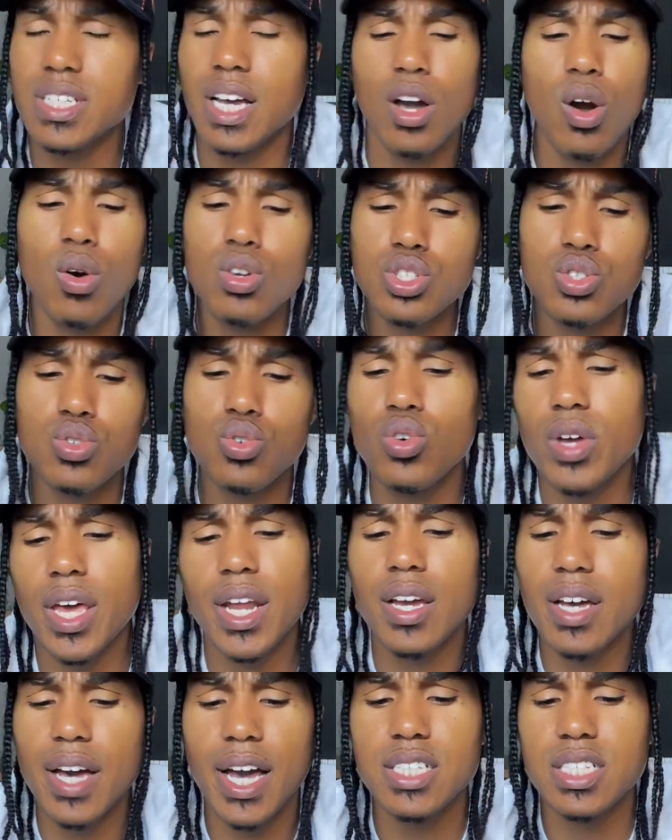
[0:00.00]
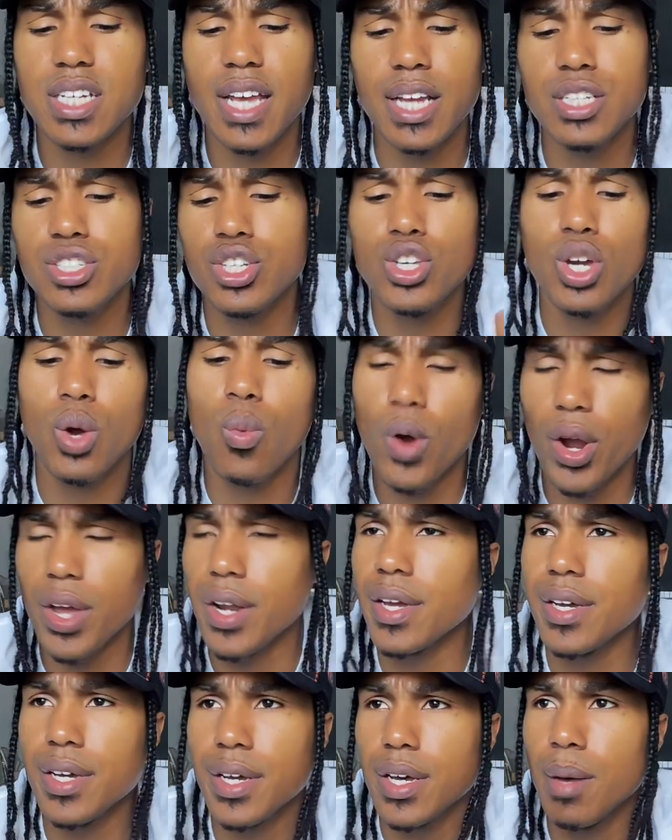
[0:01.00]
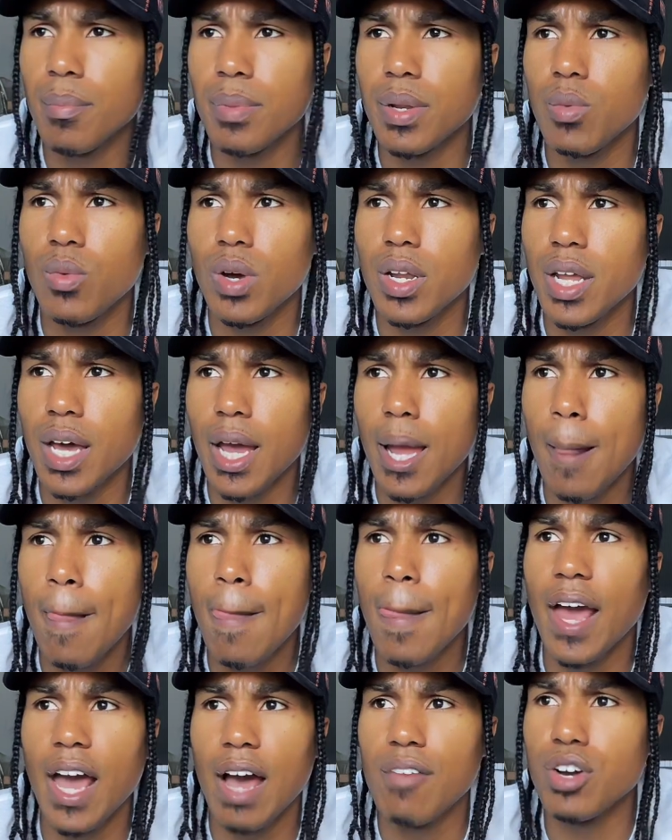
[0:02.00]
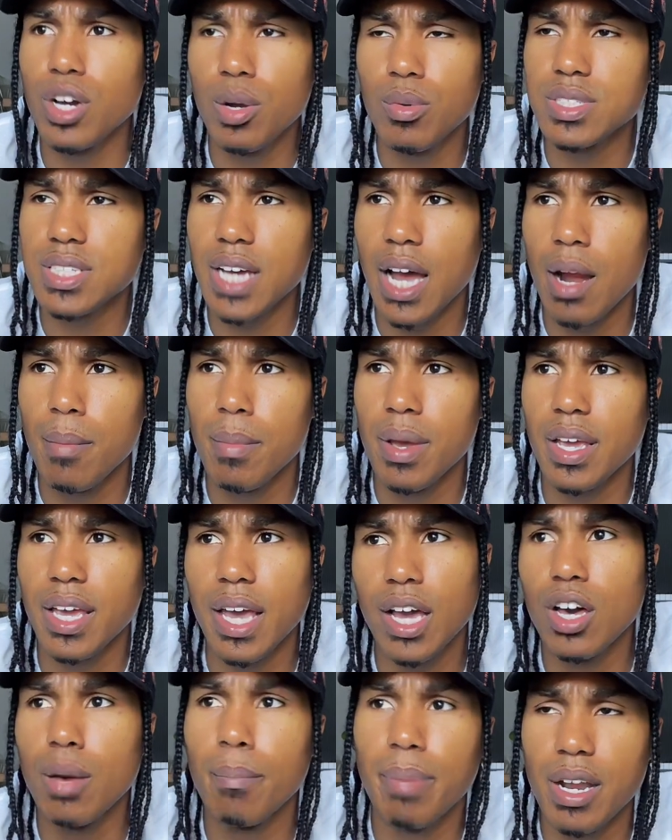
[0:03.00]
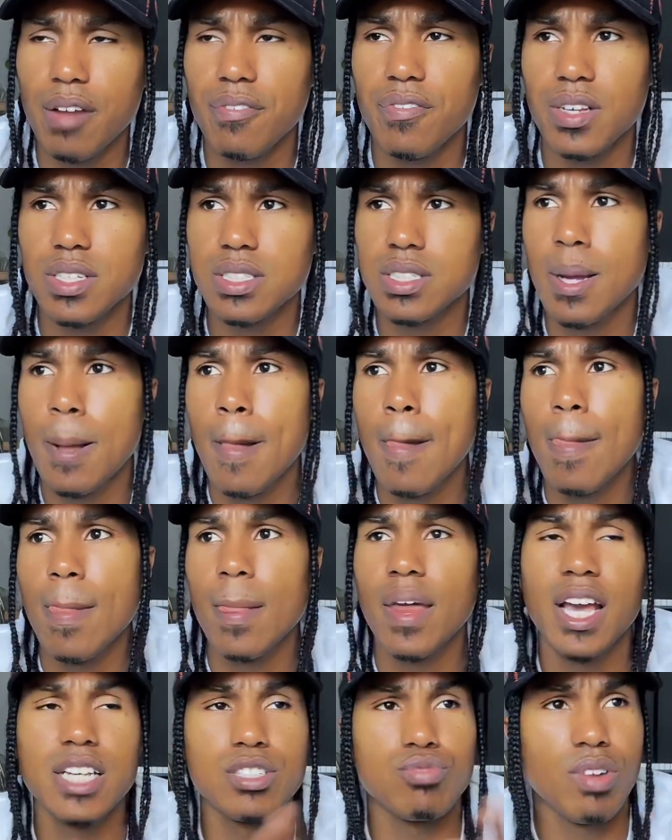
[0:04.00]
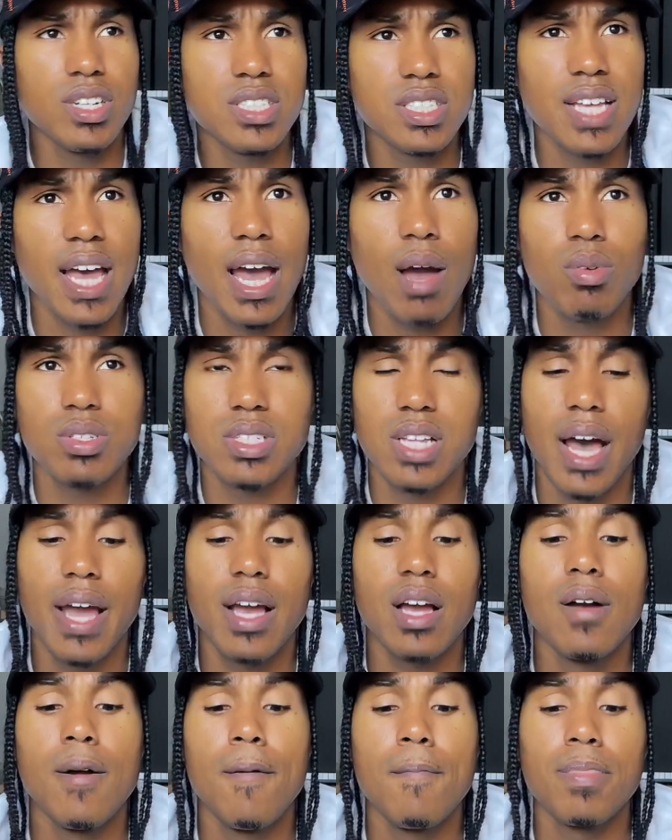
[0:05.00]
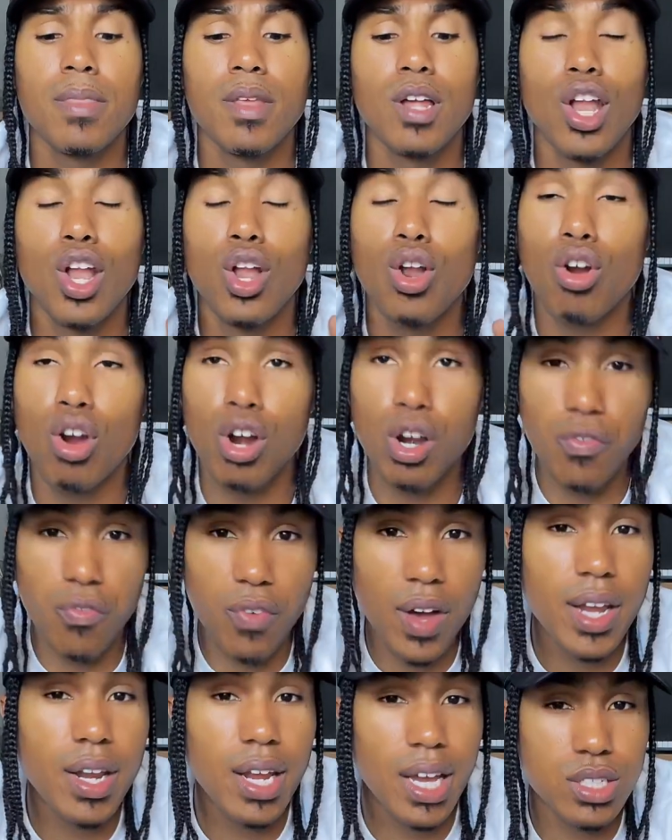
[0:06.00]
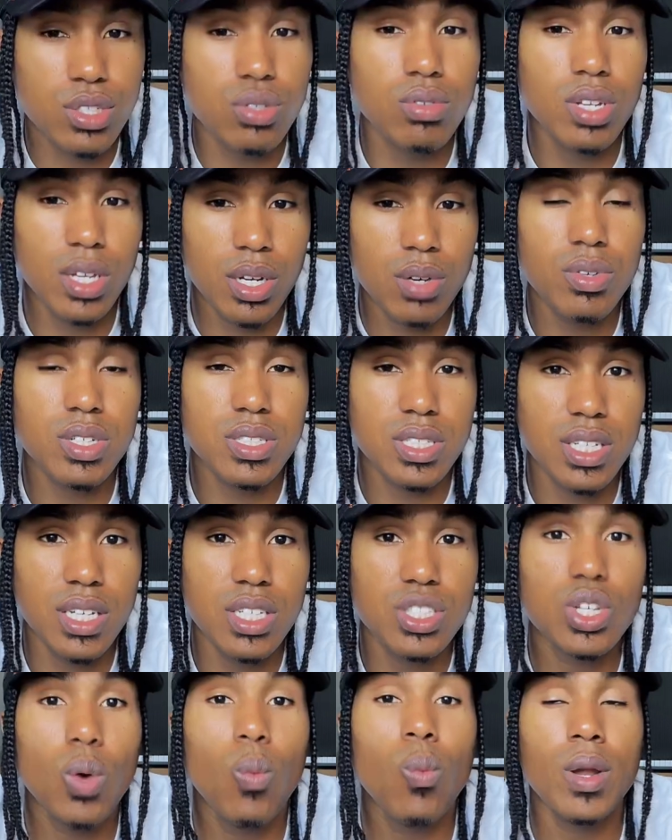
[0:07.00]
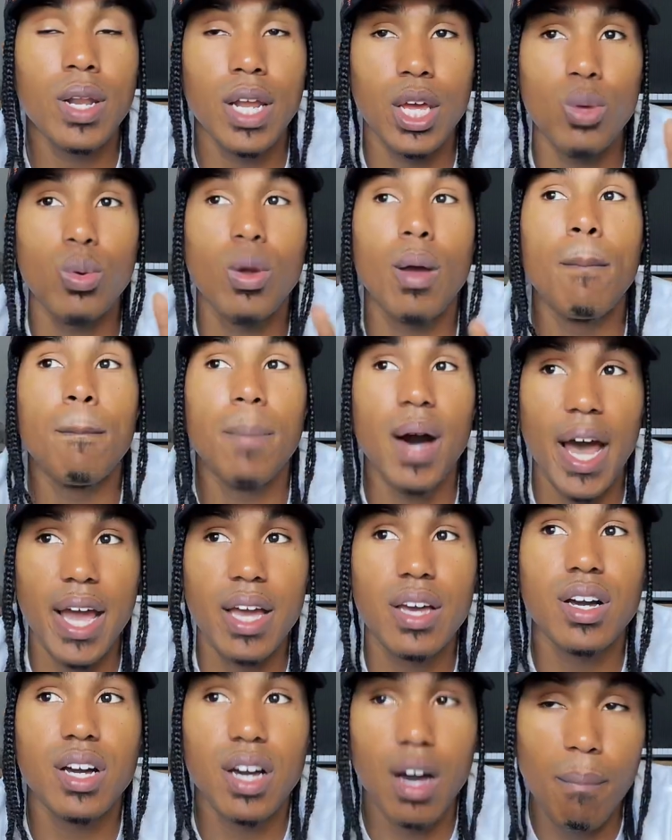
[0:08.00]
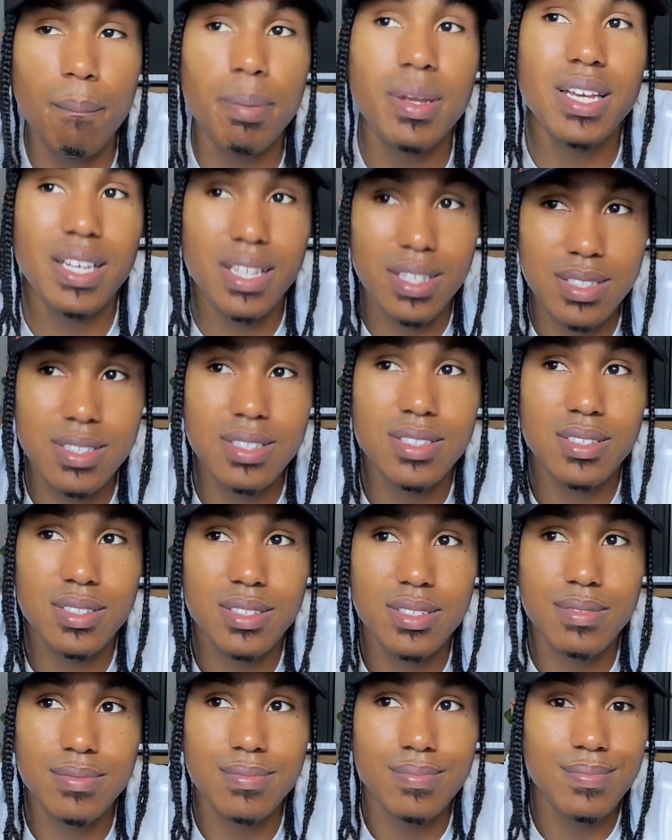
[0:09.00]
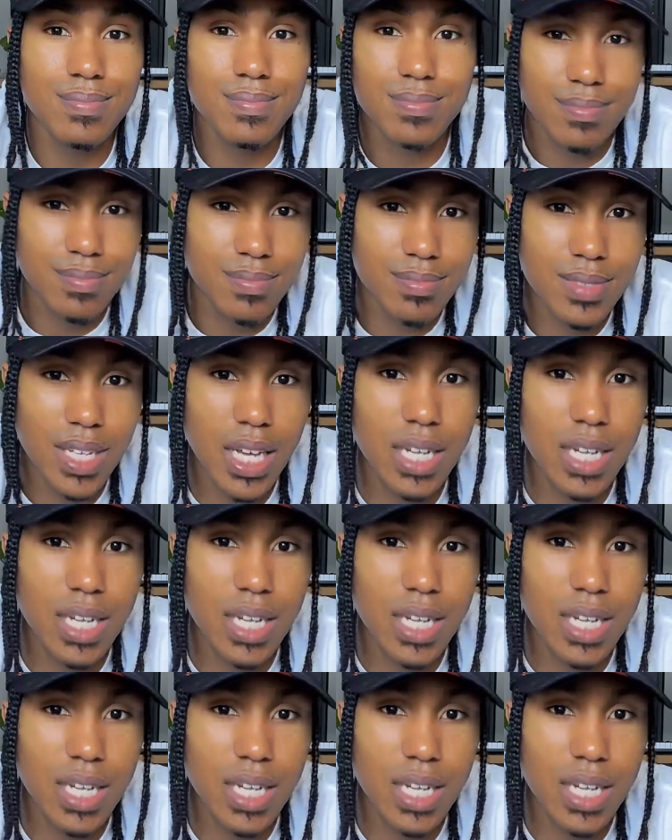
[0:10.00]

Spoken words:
going to school. He said, go to school, get a good education so you can work at a good company one day and have a good retirement, get good benefits. His rich dad was like, learn financial literacy so one day you can buy good companies.